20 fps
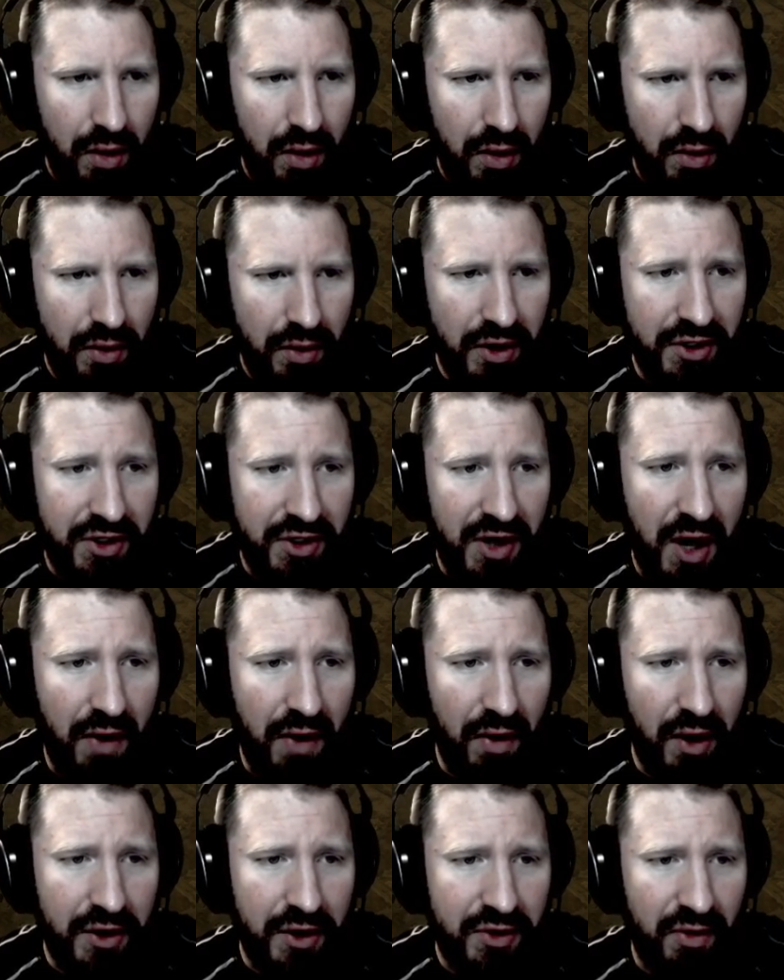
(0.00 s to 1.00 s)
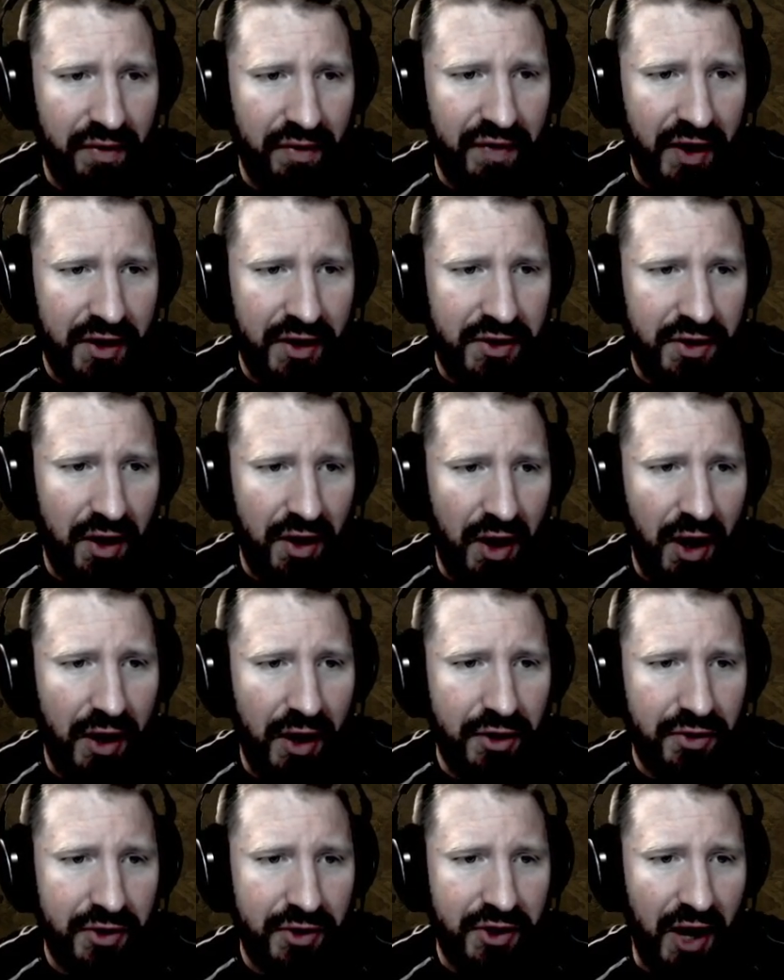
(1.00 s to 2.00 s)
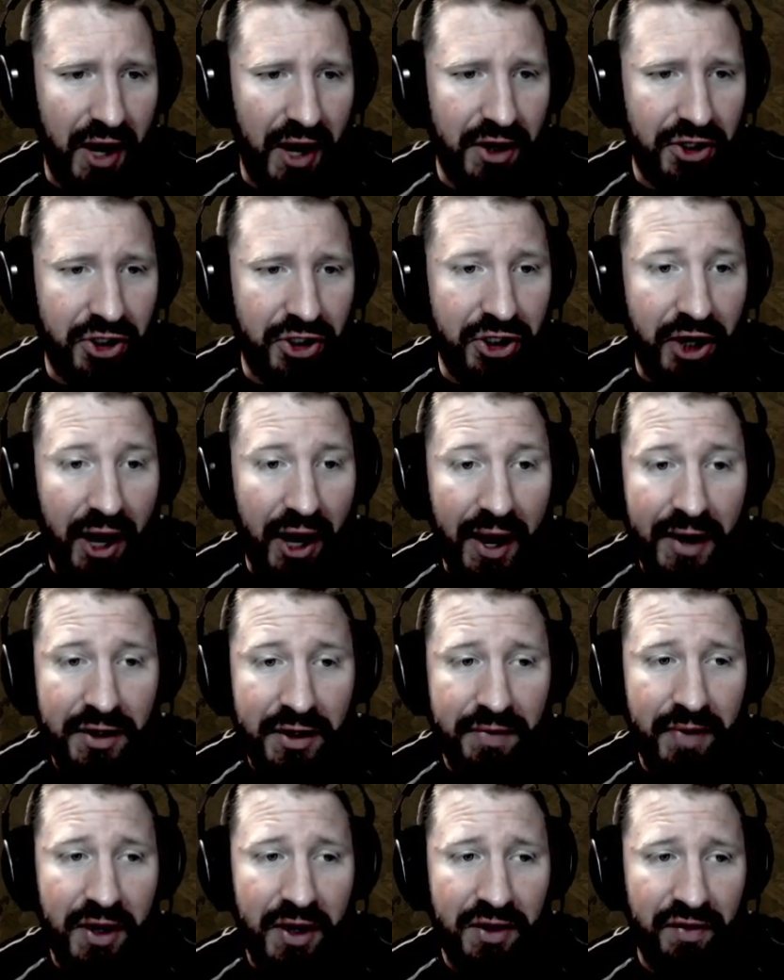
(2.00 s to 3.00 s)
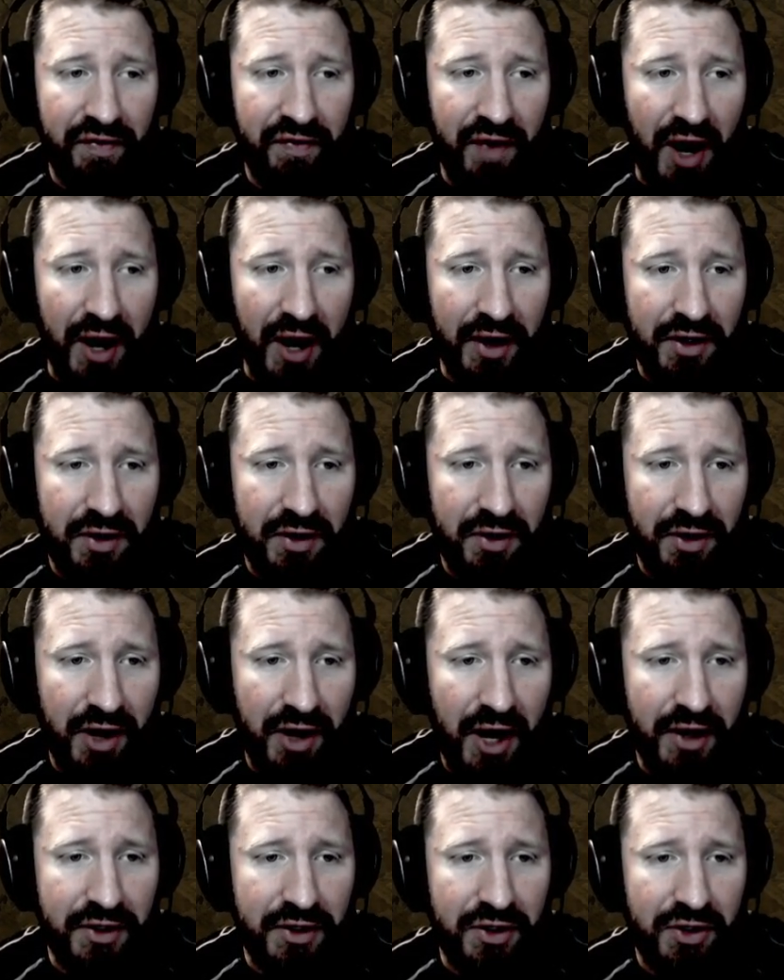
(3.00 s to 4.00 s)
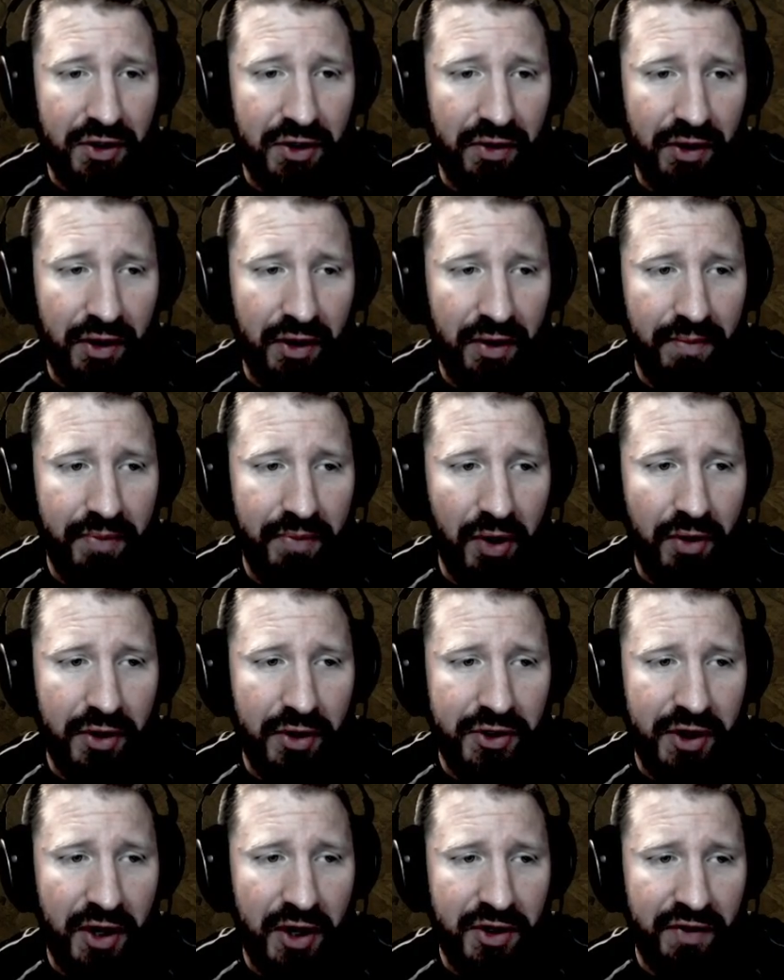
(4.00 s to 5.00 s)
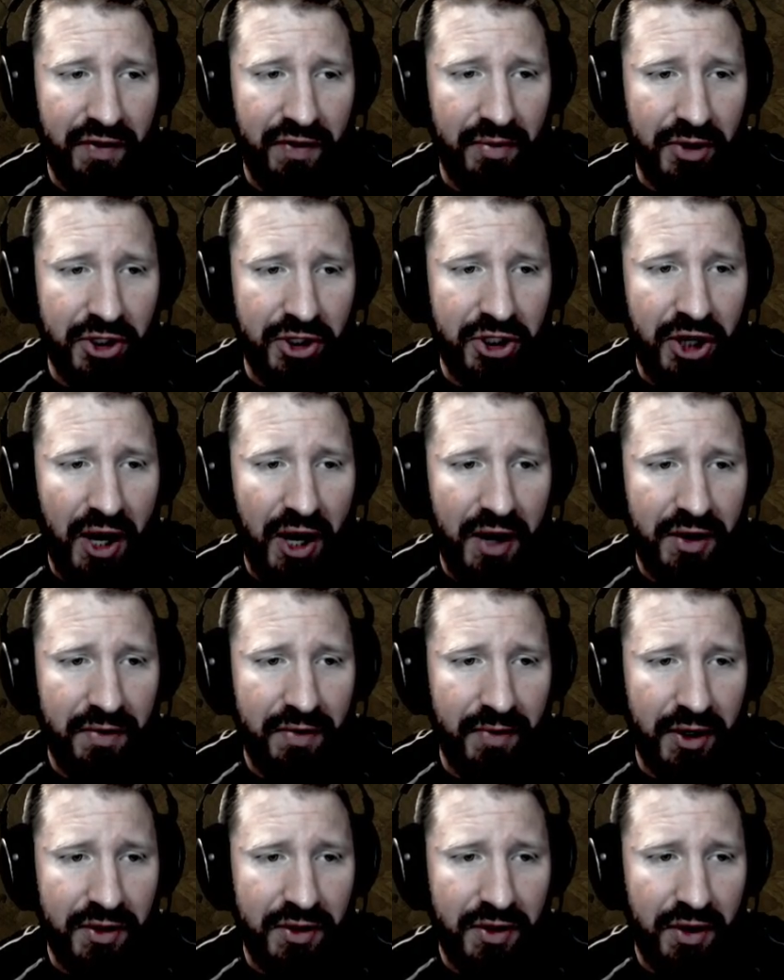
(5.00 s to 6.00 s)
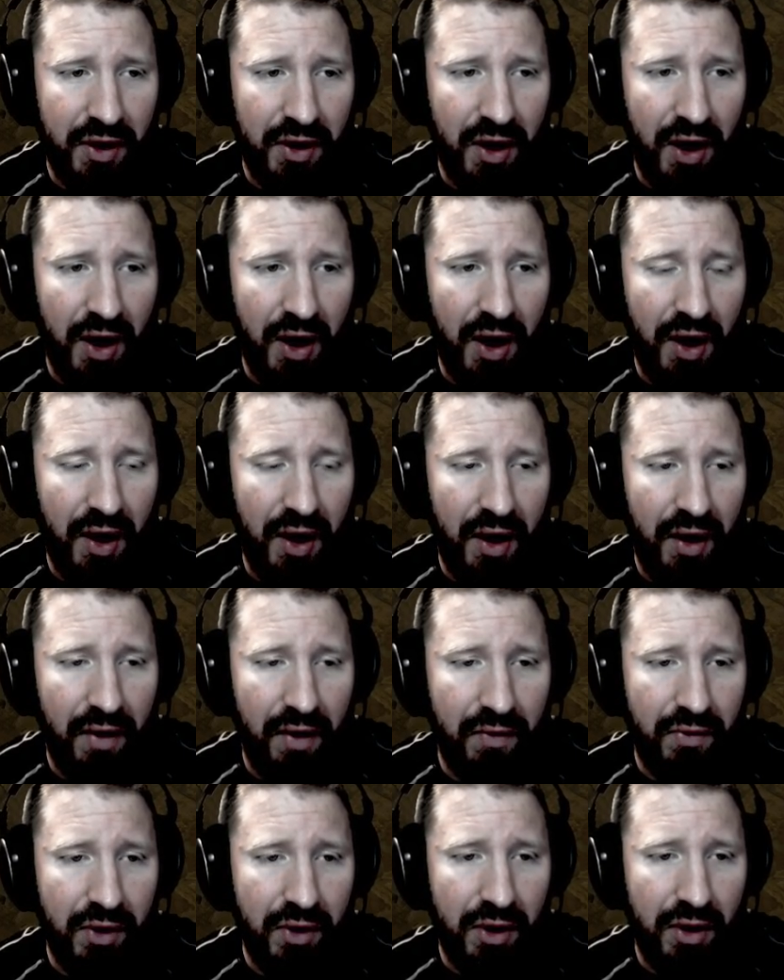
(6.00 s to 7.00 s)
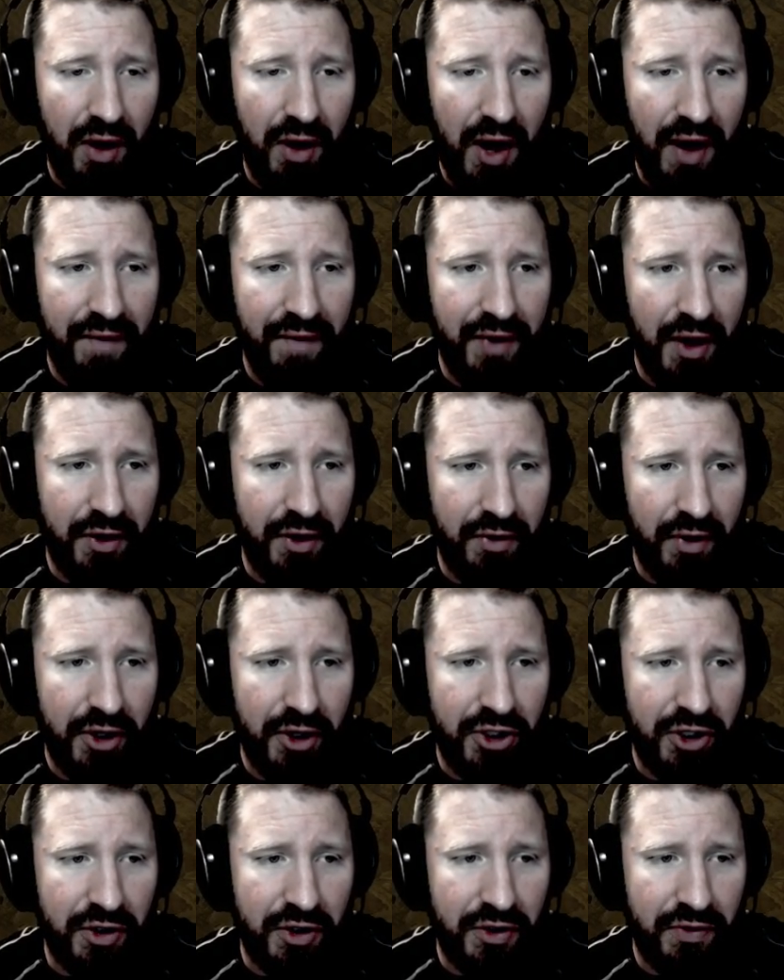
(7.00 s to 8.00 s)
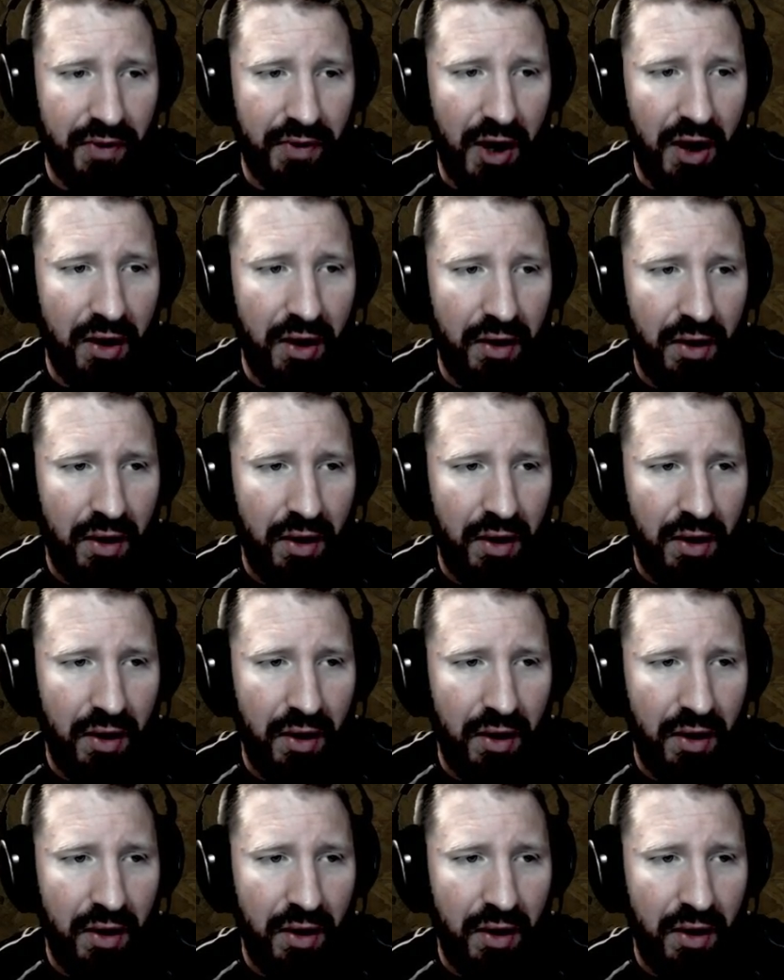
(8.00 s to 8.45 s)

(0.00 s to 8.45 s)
This now also affects Hydra's enchantment effect. Nice. So your bonus Hydra from enchantment will have that duration as well.